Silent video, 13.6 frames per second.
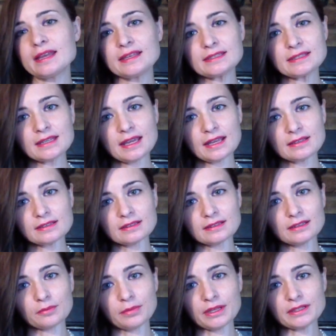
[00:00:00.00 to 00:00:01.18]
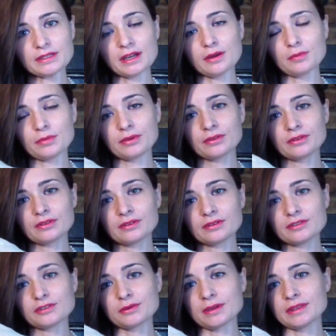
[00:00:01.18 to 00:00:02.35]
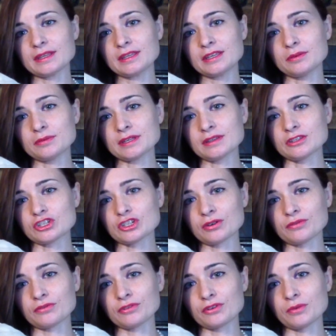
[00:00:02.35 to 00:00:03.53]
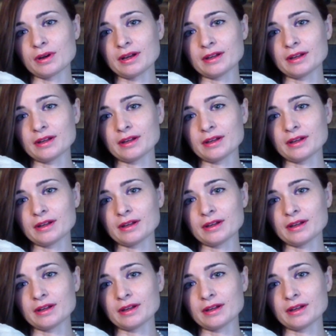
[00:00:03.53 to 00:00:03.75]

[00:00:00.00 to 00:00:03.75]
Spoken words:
His tag is a little bent up, so I think he was on the shelf for a